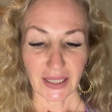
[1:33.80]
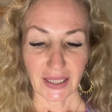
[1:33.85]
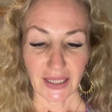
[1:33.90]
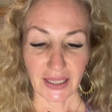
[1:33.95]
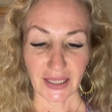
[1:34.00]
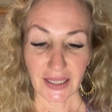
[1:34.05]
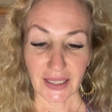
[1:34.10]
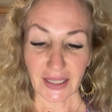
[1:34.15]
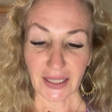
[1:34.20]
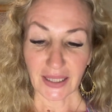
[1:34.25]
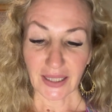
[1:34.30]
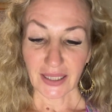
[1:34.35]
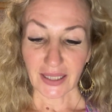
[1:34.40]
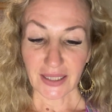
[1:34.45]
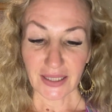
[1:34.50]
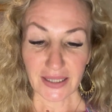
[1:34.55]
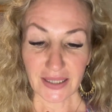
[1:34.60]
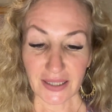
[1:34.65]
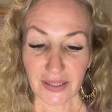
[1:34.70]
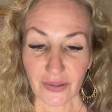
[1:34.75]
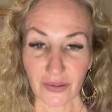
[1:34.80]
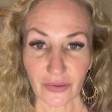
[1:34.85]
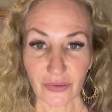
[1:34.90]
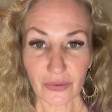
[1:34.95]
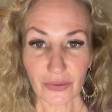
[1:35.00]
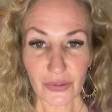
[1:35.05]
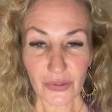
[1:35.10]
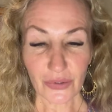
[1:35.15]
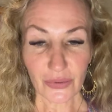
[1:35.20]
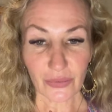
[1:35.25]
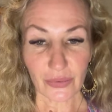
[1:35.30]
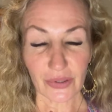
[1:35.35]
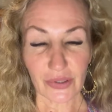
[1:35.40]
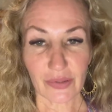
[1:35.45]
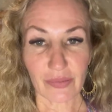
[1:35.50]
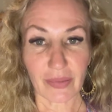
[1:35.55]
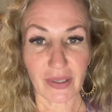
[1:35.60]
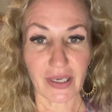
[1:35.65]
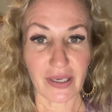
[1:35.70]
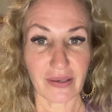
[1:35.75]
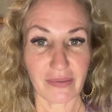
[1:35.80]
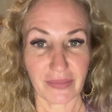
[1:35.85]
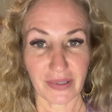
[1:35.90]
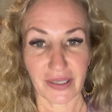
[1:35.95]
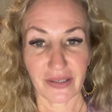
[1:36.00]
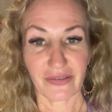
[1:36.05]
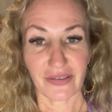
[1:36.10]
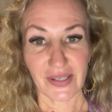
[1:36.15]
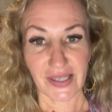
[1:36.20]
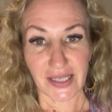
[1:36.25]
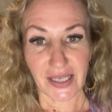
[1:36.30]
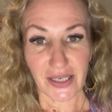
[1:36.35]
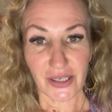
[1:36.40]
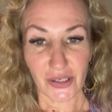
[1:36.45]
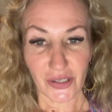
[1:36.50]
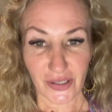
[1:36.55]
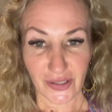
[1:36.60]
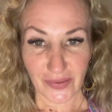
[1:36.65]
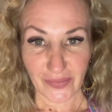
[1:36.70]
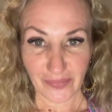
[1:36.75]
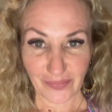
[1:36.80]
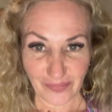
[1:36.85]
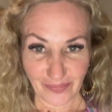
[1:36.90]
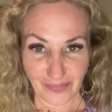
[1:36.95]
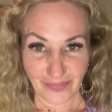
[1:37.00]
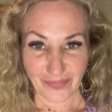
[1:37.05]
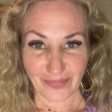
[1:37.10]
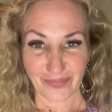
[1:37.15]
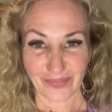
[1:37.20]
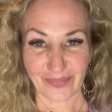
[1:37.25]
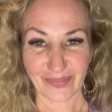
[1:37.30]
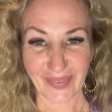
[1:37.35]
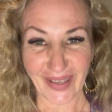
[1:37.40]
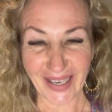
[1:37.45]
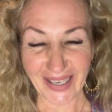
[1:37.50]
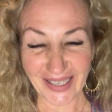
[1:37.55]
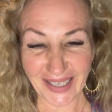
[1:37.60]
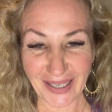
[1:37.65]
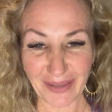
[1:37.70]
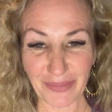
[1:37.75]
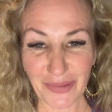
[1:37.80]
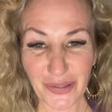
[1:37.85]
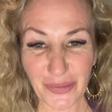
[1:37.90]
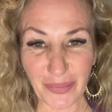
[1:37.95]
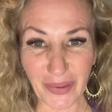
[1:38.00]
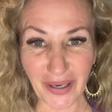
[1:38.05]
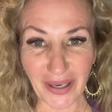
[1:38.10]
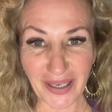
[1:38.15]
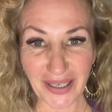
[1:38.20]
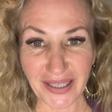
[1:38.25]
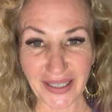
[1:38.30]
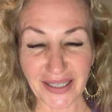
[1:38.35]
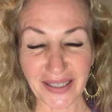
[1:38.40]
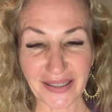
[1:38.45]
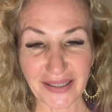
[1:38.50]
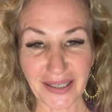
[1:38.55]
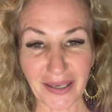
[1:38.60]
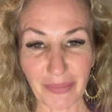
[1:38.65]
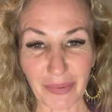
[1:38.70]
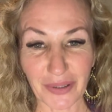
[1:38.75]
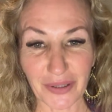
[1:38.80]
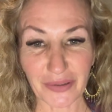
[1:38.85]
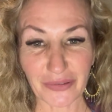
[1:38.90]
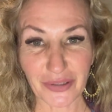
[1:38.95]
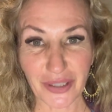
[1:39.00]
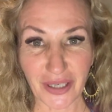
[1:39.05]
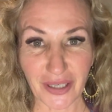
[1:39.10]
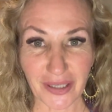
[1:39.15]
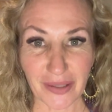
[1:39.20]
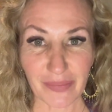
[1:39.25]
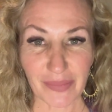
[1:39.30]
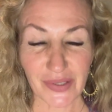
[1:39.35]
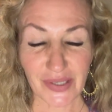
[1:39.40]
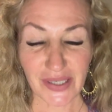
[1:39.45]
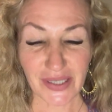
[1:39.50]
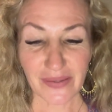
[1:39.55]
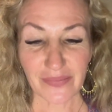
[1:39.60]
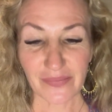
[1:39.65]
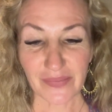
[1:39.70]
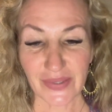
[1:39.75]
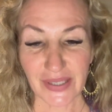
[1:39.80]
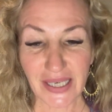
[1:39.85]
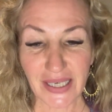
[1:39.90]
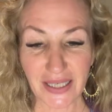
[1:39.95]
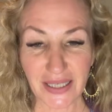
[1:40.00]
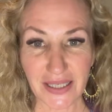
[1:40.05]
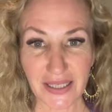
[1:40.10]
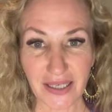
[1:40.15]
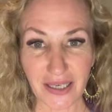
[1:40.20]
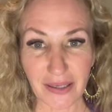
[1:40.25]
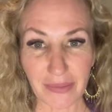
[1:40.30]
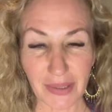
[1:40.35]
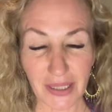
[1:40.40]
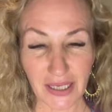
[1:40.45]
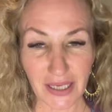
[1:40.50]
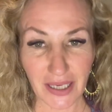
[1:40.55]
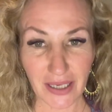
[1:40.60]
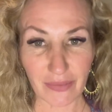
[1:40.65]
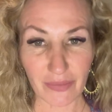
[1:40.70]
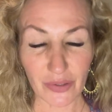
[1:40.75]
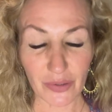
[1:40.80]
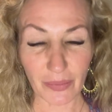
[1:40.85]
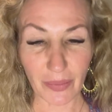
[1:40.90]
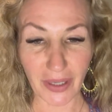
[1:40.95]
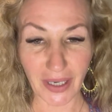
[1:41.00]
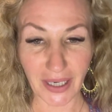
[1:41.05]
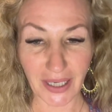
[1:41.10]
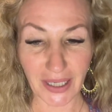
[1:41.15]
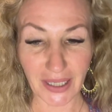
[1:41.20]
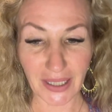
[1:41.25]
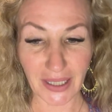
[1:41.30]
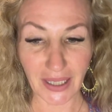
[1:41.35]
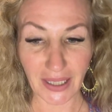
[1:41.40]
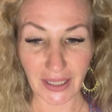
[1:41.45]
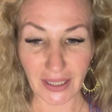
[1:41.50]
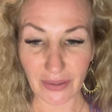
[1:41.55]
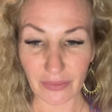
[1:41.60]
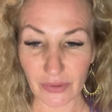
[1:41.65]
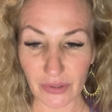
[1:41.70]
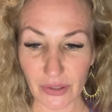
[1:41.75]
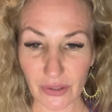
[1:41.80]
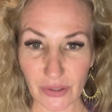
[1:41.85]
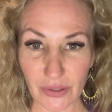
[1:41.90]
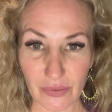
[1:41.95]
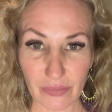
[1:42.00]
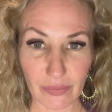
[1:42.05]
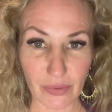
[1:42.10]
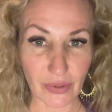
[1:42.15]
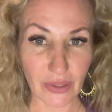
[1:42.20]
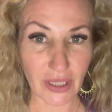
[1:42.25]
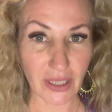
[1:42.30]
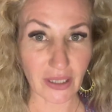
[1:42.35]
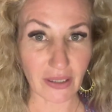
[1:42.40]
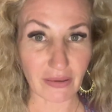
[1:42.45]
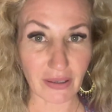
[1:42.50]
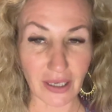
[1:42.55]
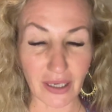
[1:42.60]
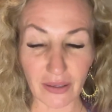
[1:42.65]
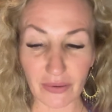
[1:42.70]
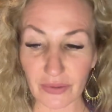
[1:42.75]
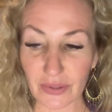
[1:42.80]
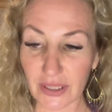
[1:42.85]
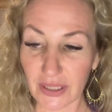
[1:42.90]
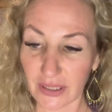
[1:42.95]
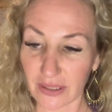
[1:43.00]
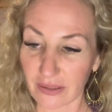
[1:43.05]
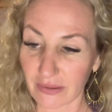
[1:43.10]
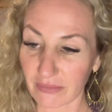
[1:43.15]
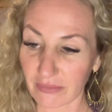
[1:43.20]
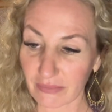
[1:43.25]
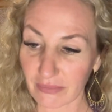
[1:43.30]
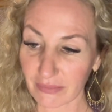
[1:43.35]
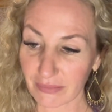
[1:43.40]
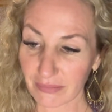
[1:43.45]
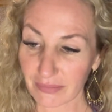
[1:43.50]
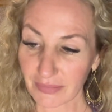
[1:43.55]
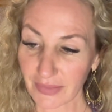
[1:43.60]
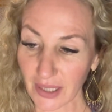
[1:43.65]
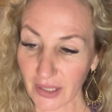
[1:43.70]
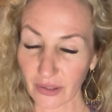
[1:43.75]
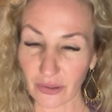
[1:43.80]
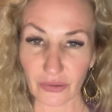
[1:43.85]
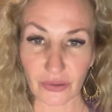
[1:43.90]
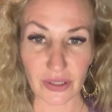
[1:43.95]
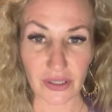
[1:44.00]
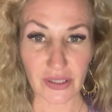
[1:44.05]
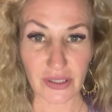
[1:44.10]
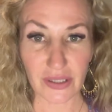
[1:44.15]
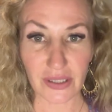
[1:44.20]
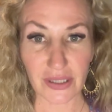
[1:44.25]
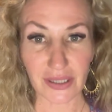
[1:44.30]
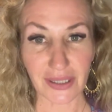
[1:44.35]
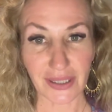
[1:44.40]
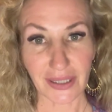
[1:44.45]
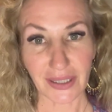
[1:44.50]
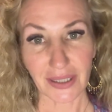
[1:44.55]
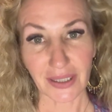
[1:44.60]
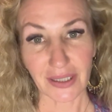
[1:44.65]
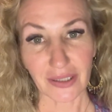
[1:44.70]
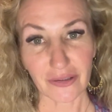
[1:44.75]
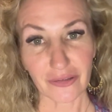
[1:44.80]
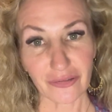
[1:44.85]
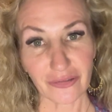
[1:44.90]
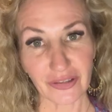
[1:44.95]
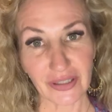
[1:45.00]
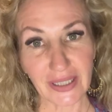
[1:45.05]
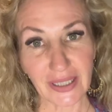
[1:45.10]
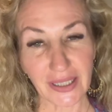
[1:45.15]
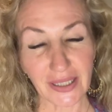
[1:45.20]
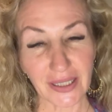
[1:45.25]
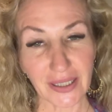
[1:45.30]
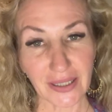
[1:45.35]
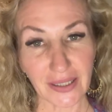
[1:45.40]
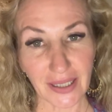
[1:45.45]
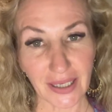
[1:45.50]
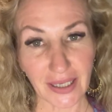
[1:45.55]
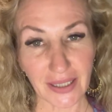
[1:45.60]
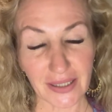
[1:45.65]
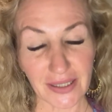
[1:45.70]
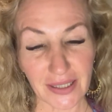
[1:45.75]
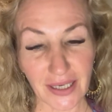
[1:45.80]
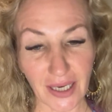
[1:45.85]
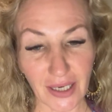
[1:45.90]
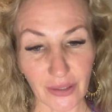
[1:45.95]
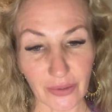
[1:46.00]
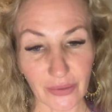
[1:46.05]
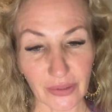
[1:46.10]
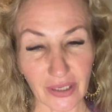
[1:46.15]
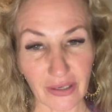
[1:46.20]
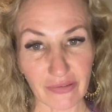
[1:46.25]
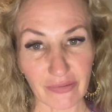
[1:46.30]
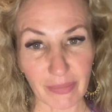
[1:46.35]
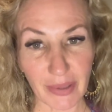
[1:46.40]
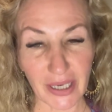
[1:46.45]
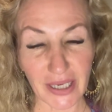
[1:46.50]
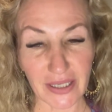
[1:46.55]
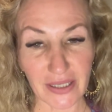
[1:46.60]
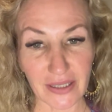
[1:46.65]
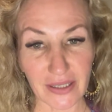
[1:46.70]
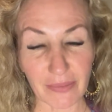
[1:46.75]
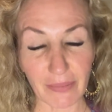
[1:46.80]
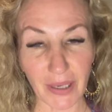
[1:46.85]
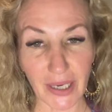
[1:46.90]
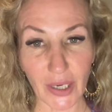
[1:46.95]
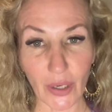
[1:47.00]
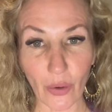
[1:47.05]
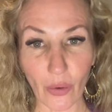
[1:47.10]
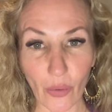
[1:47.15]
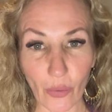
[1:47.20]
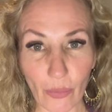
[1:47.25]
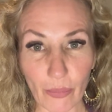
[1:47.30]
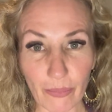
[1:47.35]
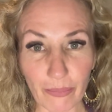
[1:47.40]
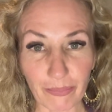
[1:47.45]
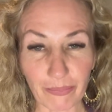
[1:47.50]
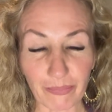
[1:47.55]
And it also was my manifestation. I came to Bali a couple of times. Second time I came to Bali, I was looking around and I got this feeling that I could have made it my home.